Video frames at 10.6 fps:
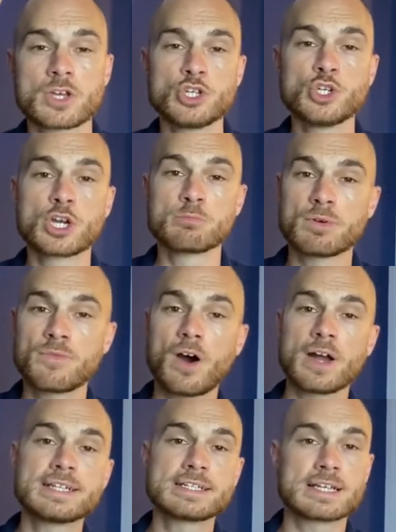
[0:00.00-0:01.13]
you can
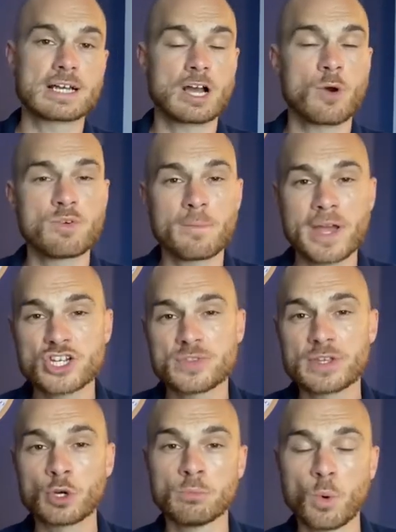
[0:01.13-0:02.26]
provide confirmation
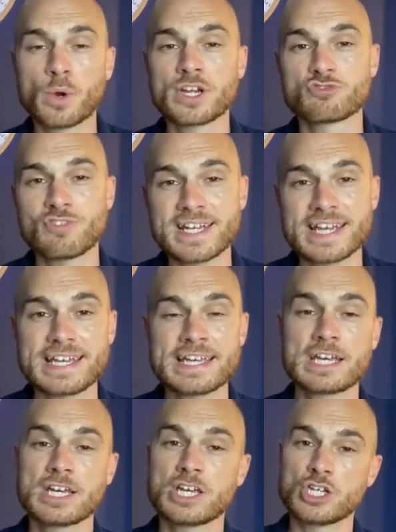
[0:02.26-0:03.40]
that you're mortgage ready,
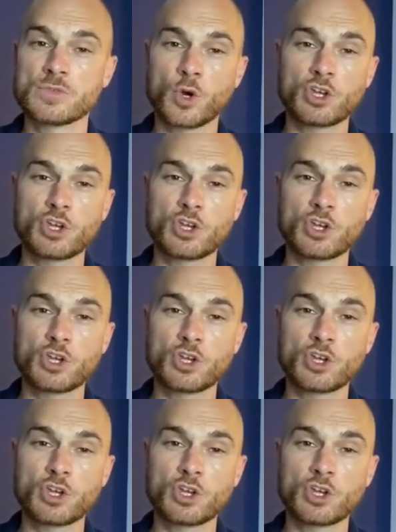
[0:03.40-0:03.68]
you've got your